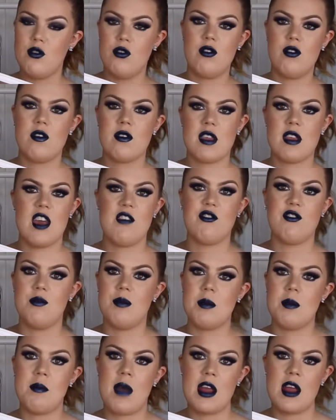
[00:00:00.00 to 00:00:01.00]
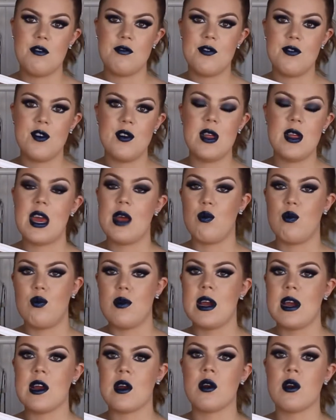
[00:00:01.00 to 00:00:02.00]
you just have to be mindful and
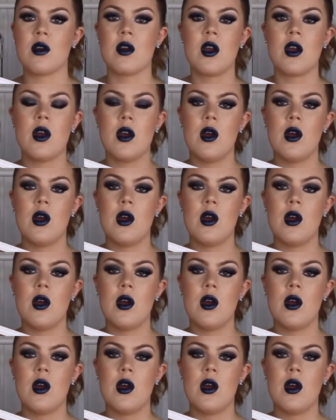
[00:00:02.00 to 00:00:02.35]
wear